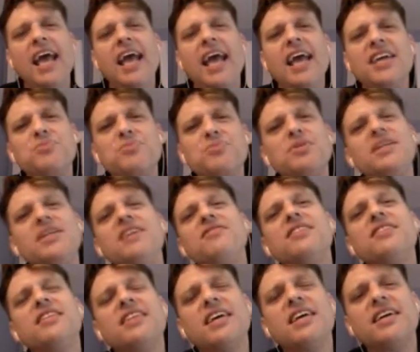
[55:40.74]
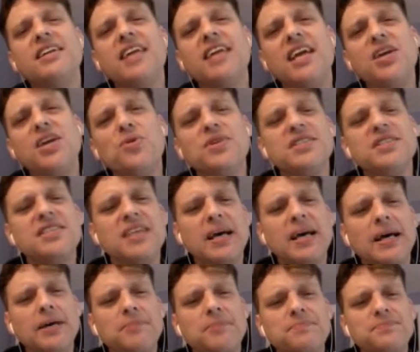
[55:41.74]
And to believe in, in anyone's
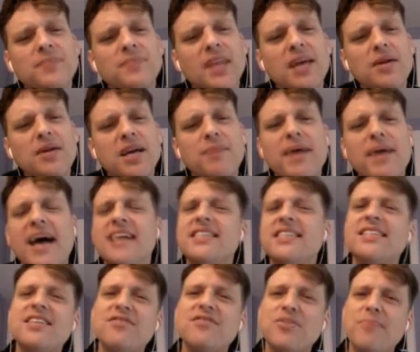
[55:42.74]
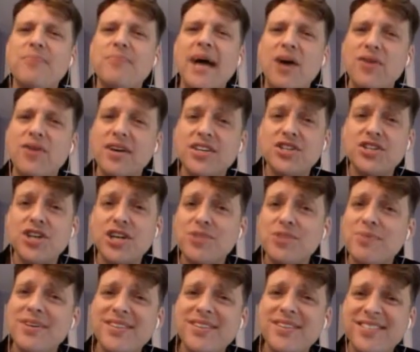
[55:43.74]
um, capacity for power and
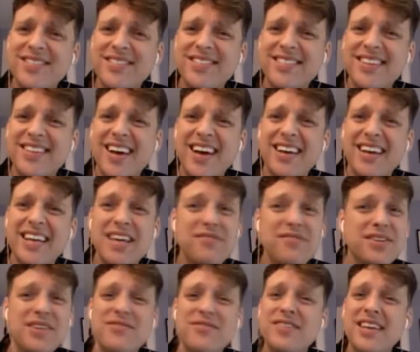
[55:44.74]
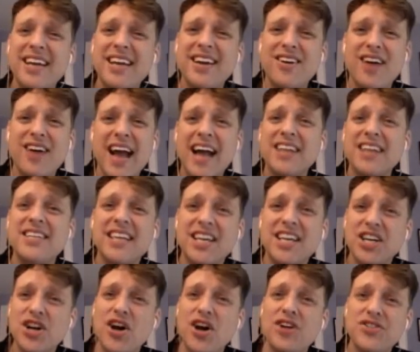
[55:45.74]
judgment, uh, even if they are acting
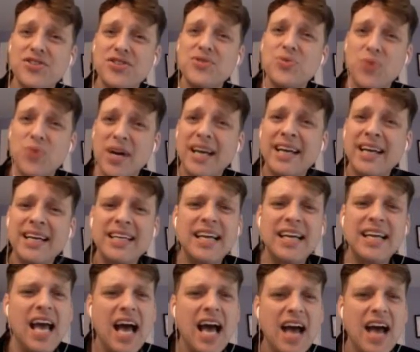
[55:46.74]
in an altered way.